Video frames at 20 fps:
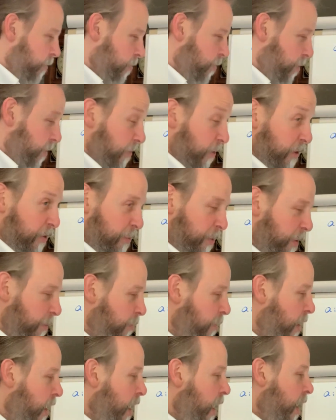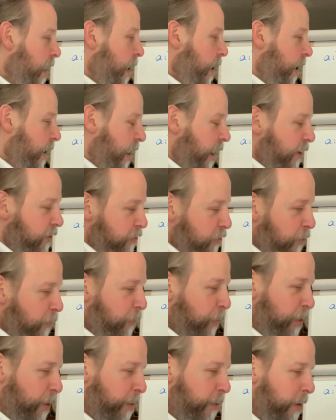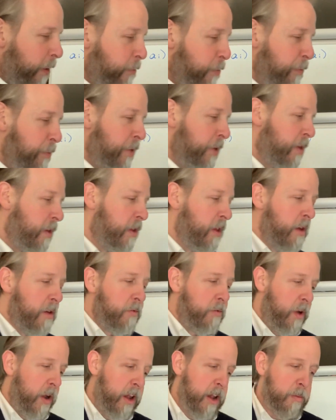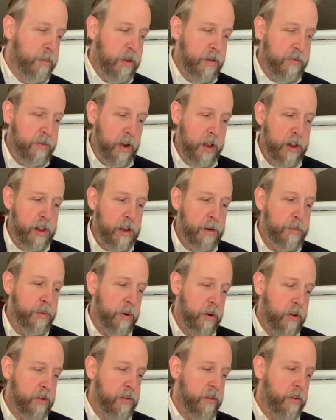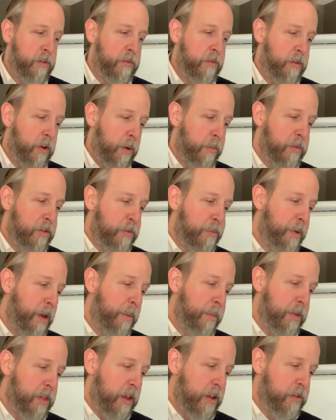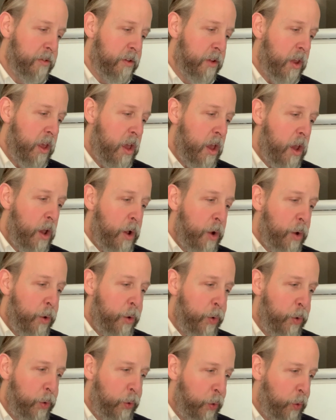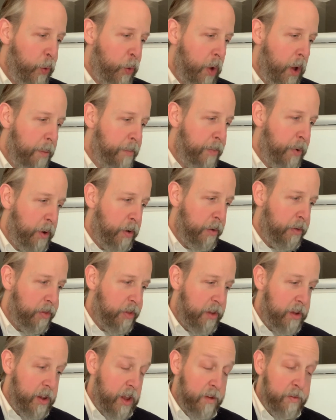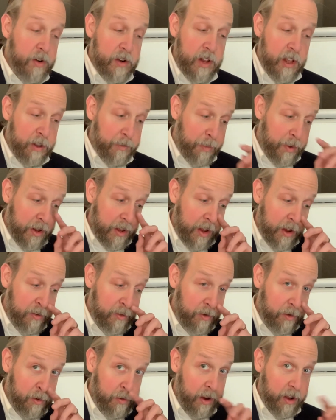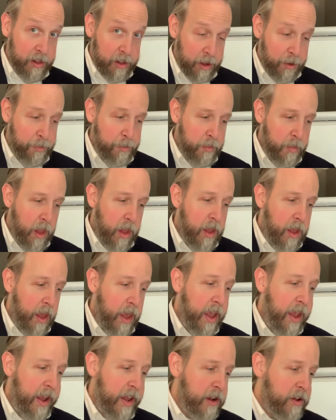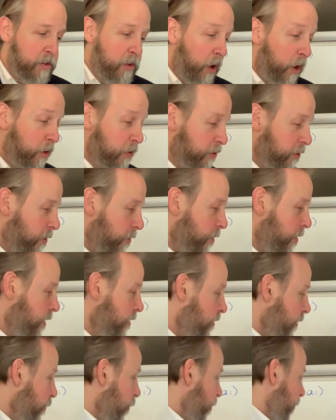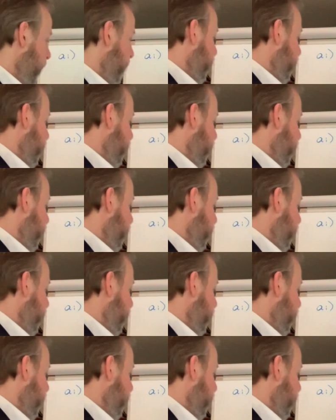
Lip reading: the first one, it asked you for the probability of randomly finding a person from this population who both never takes medication correctly and is a woman.